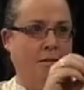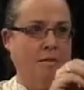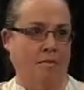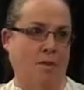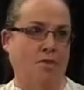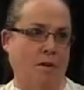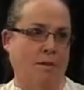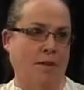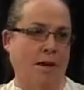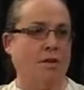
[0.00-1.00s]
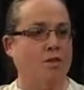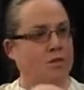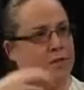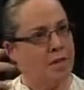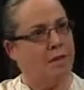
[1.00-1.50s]
the
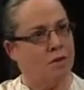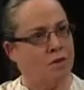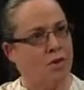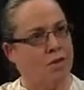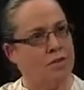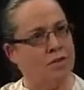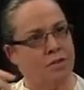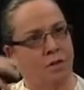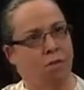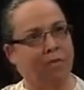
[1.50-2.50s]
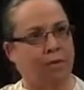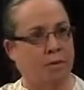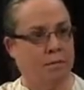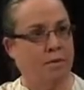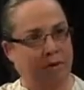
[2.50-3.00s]
agency and the diocese. So often,
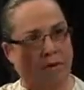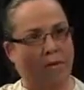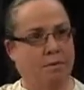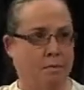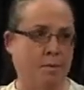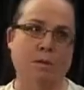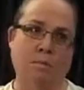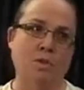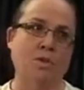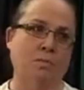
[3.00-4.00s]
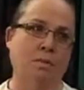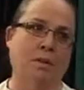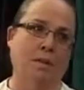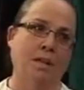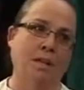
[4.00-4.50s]
you know, a bishop
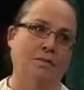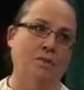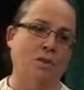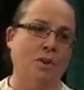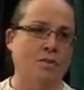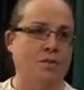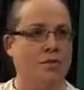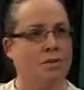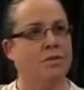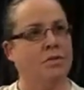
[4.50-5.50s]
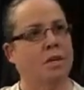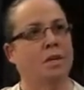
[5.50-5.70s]
being the head of a diocese is